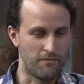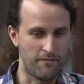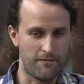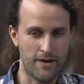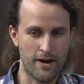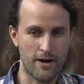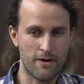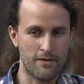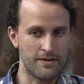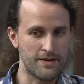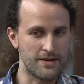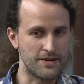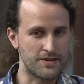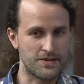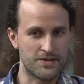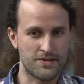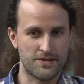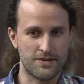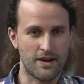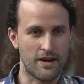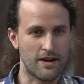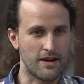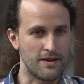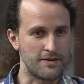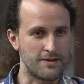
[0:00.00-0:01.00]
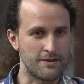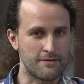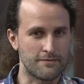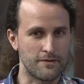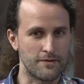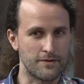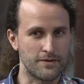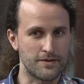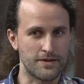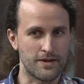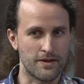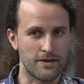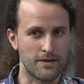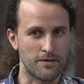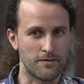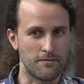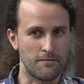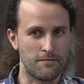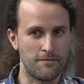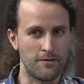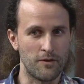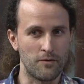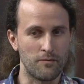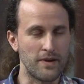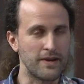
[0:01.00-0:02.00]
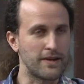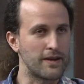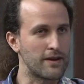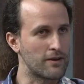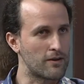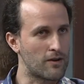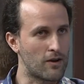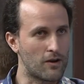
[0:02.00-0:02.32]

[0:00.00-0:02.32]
Various different filmmaking